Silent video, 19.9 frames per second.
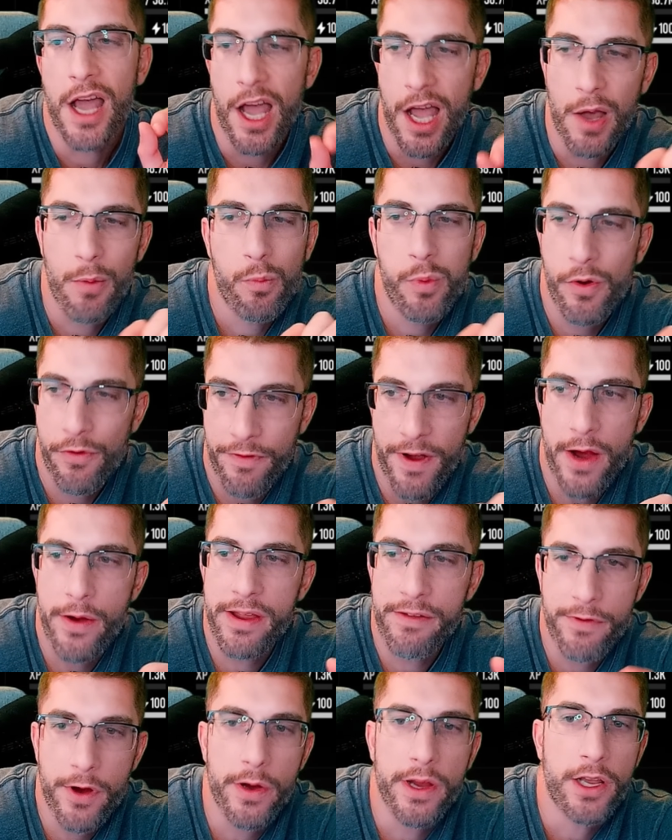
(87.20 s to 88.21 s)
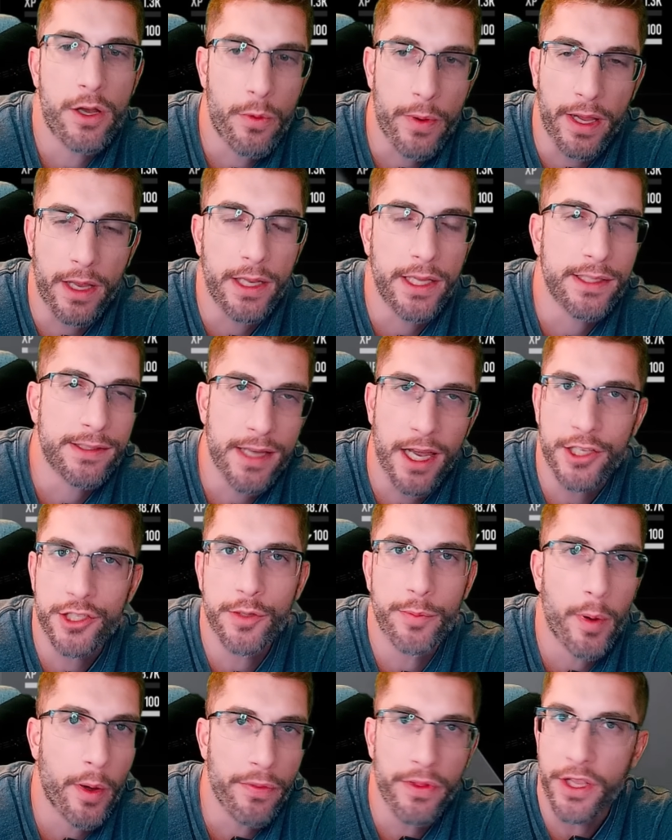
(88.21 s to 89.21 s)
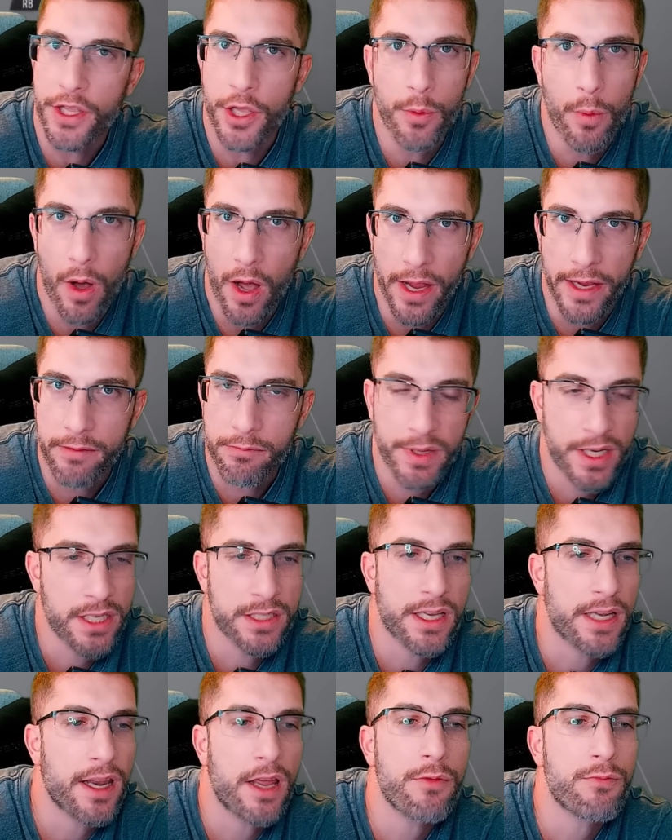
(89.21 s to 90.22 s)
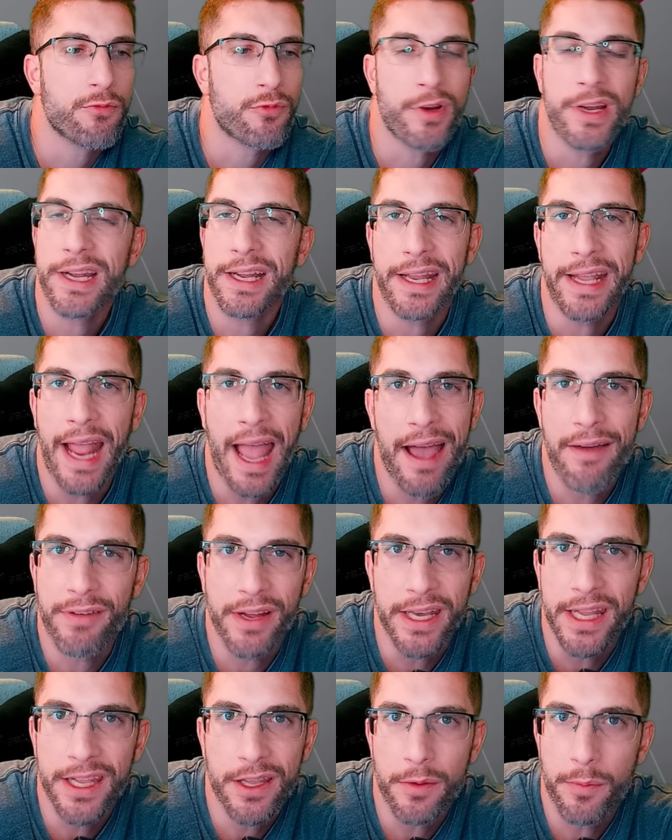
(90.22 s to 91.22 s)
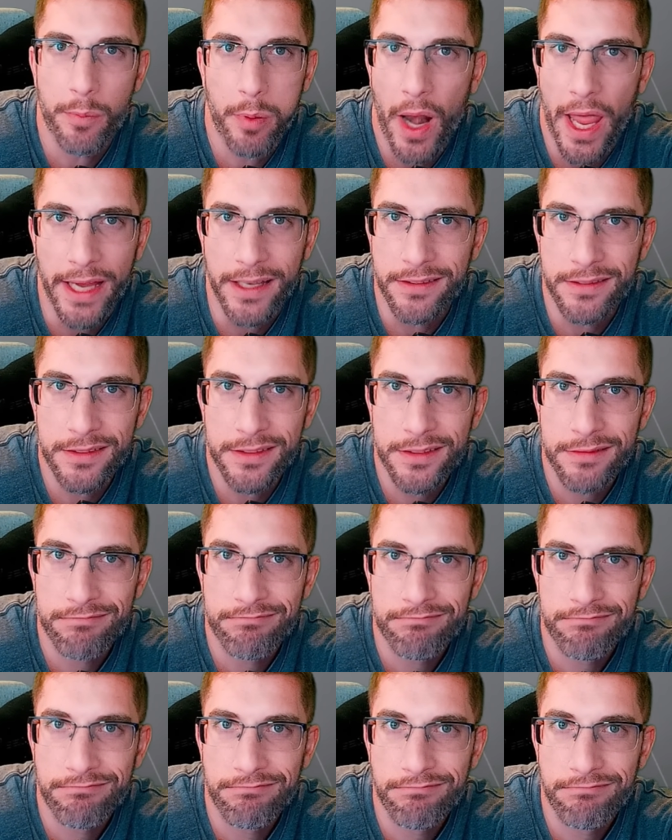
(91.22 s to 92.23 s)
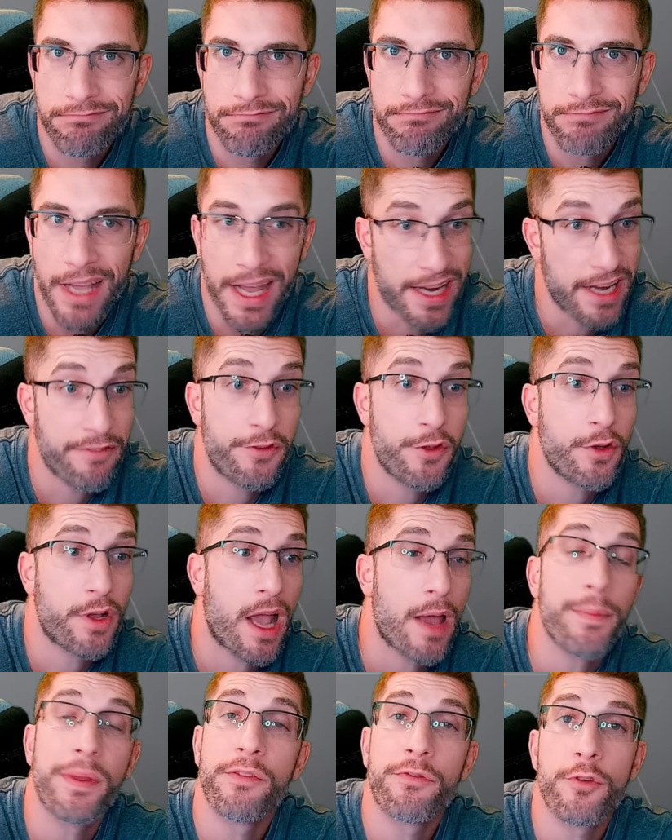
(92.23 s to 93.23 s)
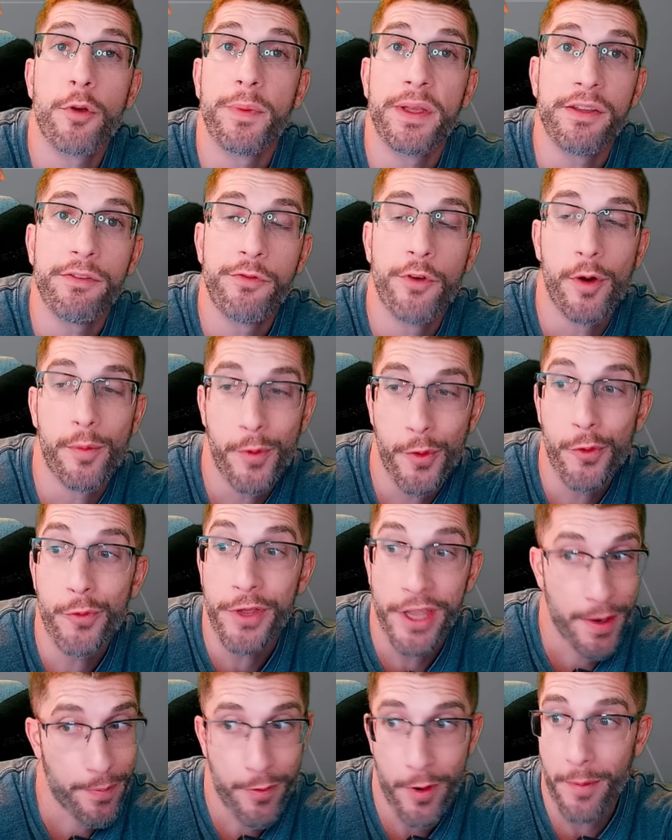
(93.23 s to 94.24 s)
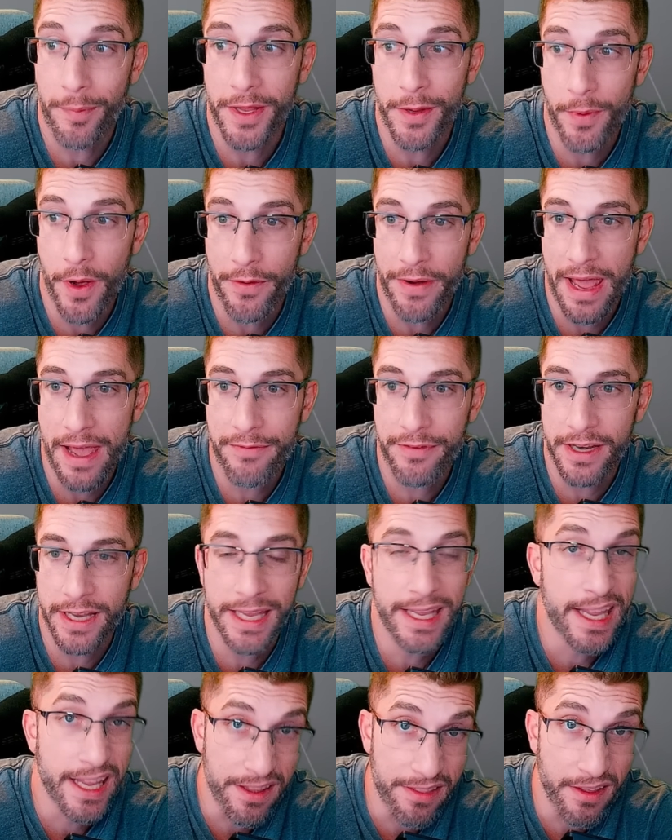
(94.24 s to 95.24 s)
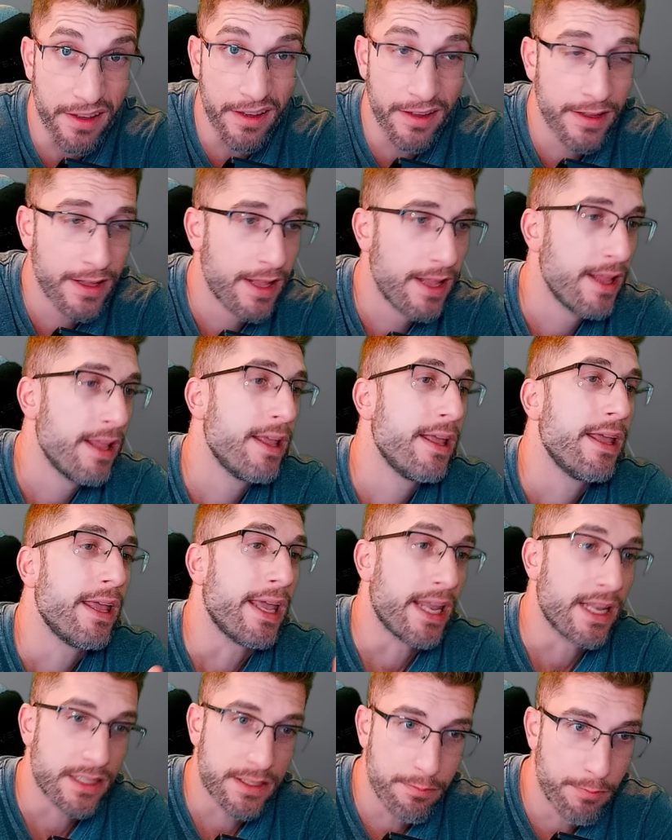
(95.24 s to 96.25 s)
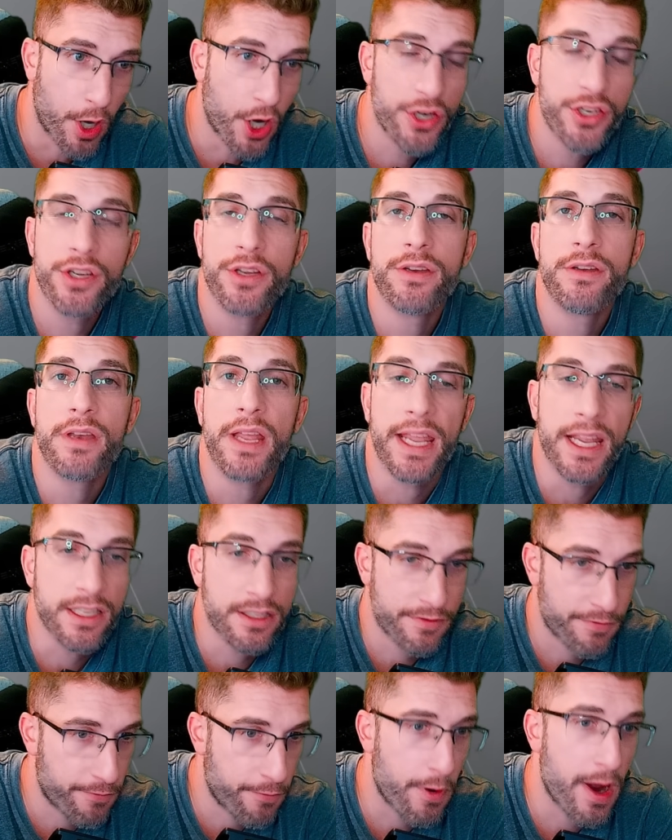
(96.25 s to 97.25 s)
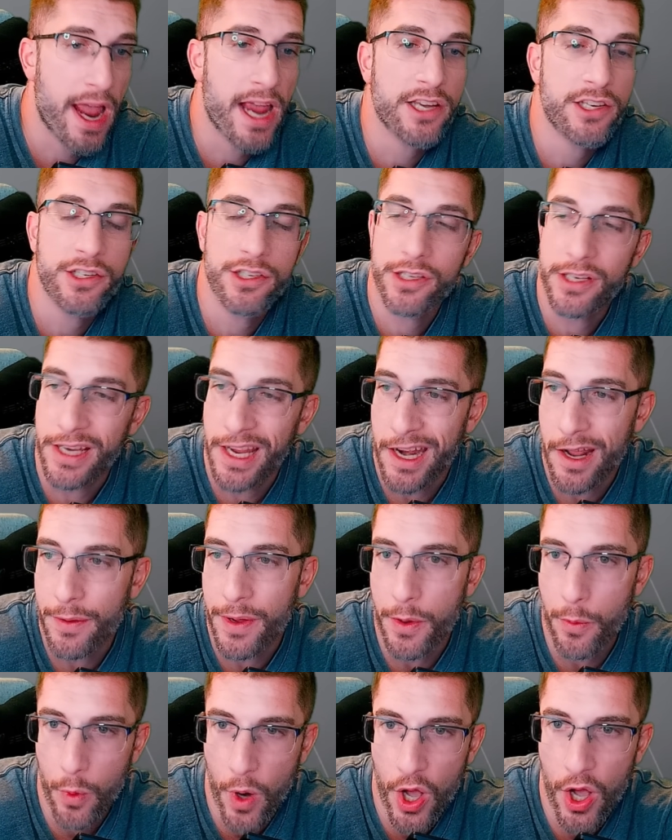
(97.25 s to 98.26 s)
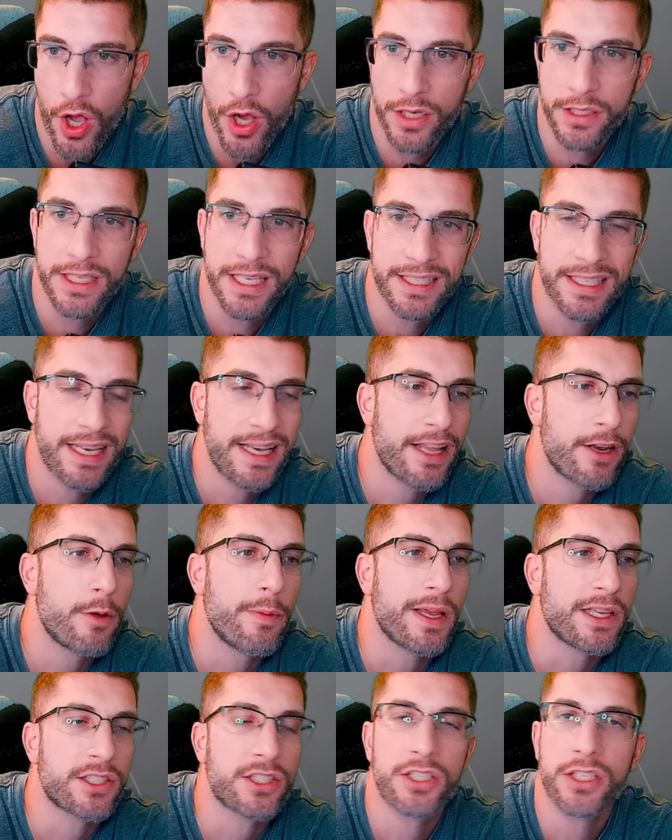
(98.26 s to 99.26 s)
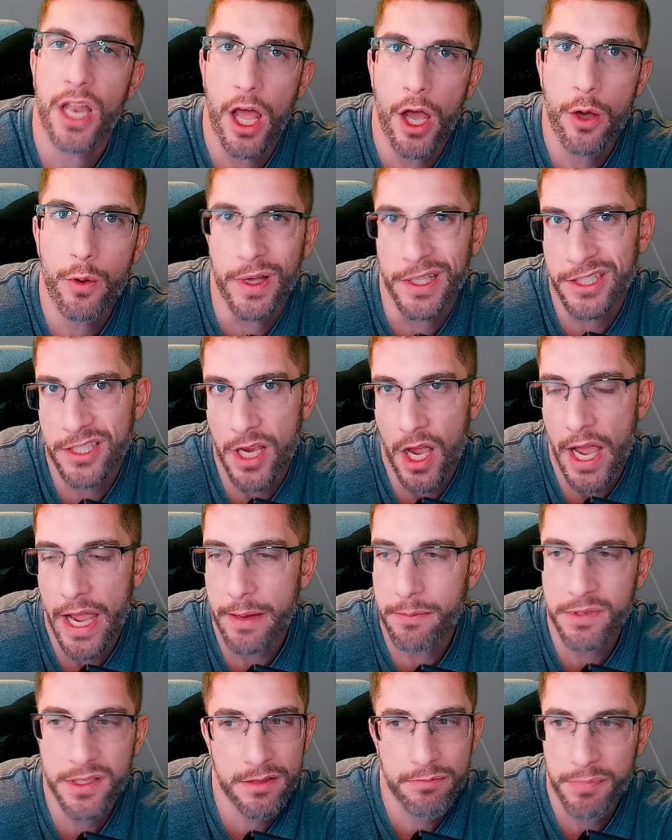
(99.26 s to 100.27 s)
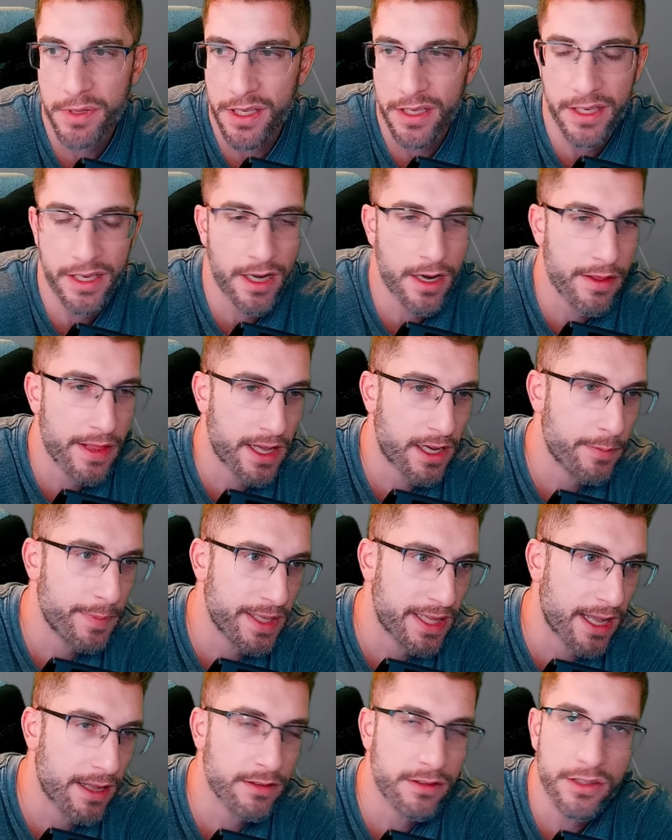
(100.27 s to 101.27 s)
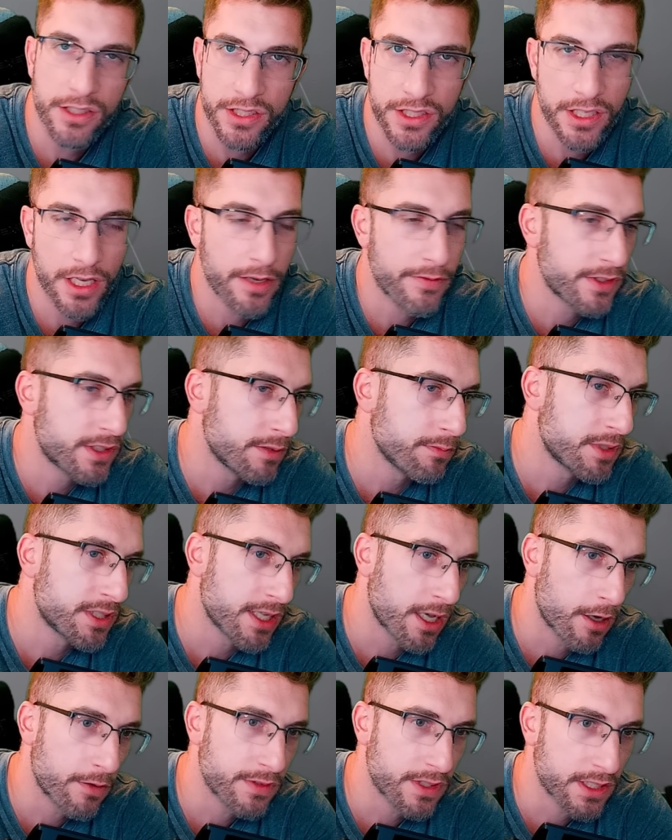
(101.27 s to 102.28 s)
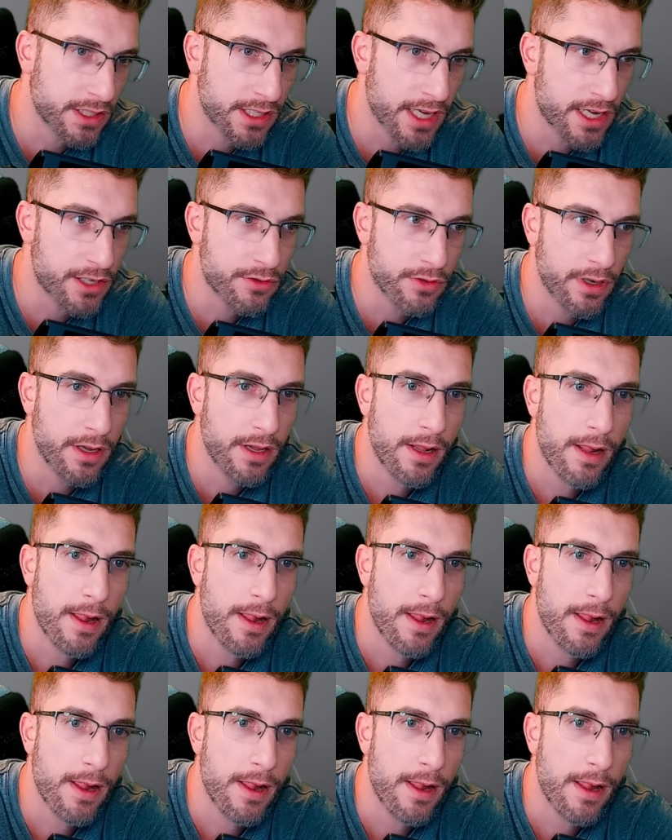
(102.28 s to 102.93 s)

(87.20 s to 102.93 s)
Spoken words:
we'll very, very quickly touch upon the UI, because I don't really have any complaints. And if you're coming from eFootball, you probably won't have any either. It's modern, it's fresh, you know, it works. It's a little bit slow at times, but, you know, that could be down to the servers themselves, etc.